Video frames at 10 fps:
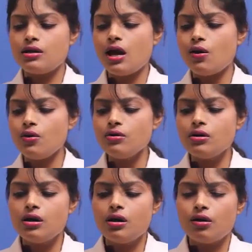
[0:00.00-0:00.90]
Now,
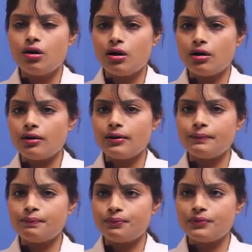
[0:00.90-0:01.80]

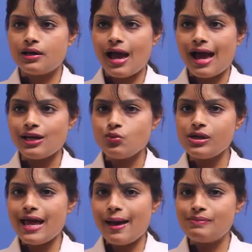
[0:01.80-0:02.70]
uh, the
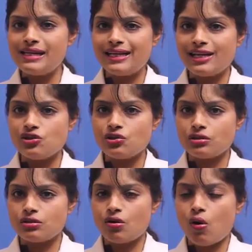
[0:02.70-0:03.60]
annual
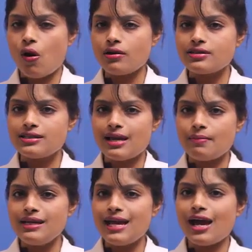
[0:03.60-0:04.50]
application or the
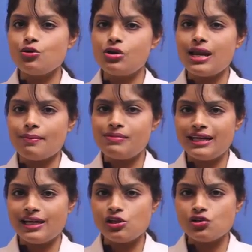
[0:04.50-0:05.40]
semi-annual
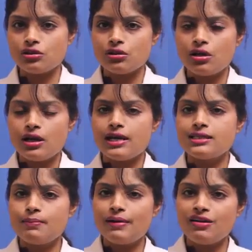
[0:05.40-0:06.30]
application
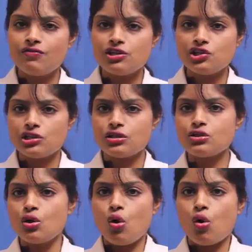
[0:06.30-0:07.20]
is a
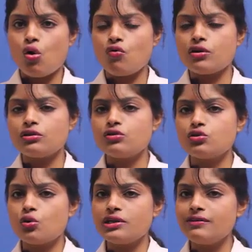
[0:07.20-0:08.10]
beneficence over the
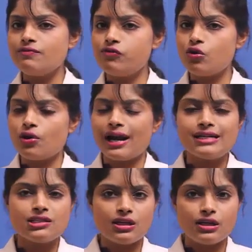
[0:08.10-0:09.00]
sodium
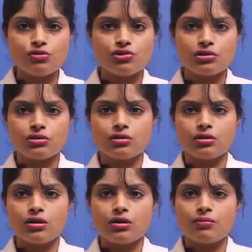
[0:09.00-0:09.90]
fluoride solution,
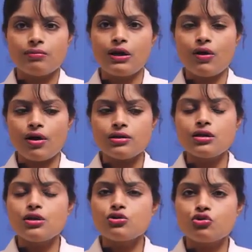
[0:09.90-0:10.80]

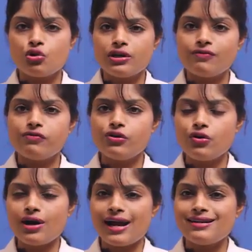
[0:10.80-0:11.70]
because sodium
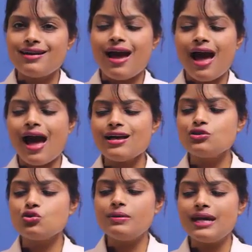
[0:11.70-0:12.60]
fluoride
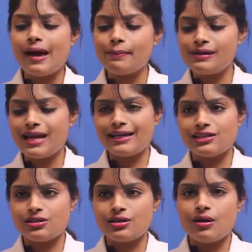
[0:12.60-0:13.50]
has to be
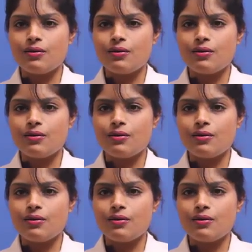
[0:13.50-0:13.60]
applied